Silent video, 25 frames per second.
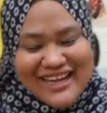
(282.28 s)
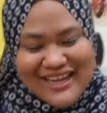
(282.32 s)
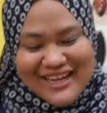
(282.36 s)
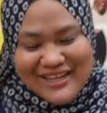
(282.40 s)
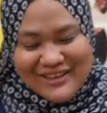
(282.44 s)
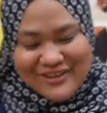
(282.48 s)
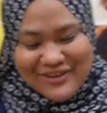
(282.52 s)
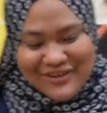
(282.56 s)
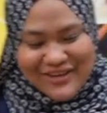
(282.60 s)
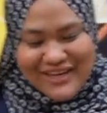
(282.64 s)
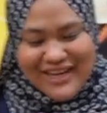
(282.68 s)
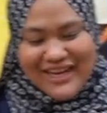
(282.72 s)

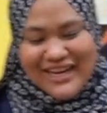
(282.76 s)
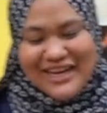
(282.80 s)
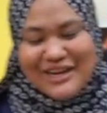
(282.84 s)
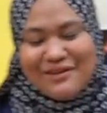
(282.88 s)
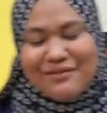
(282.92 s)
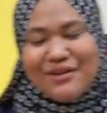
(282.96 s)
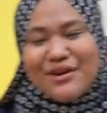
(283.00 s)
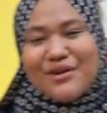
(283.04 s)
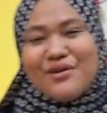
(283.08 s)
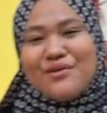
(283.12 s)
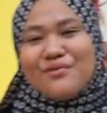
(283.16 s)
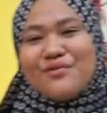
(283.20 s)
tongkat ali
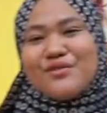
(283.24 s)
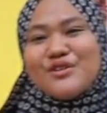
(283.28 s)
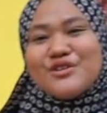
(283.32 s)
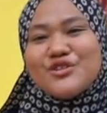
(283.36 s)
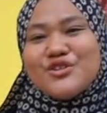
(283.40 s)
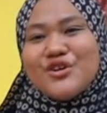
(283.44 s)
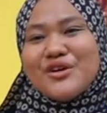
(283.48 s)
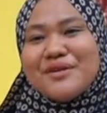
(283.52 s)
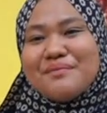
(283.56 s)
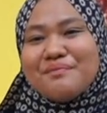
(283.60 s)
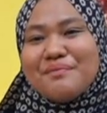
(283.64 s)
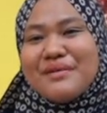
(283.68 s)
very good for
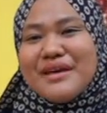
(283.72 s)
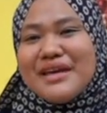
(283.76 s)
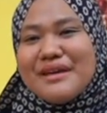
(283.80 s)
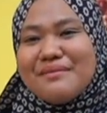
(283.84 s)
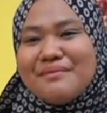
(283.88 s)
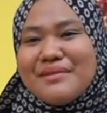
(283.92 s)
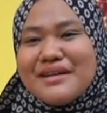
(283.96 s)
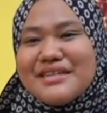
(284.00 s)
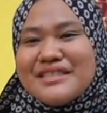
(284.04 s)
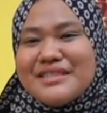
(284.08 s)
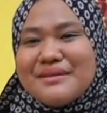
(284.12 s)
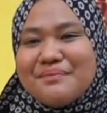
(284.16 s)
joint pain,
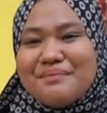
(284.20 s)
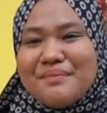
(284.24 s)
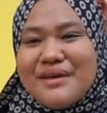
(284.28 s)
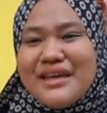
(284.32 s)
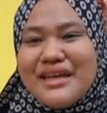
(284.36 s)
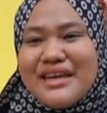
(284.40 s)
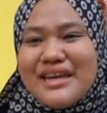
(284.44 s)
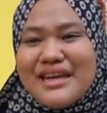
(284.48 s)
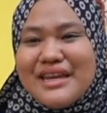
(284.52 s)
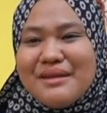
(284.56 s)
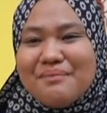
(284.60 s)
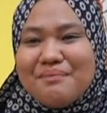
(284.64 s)
muscle
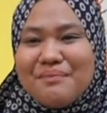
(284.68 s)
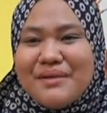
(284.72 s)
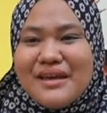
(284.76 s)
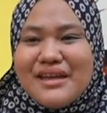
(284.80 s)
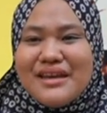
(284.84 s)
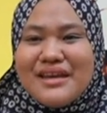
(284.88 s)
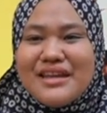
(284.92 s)
pain, knee pain,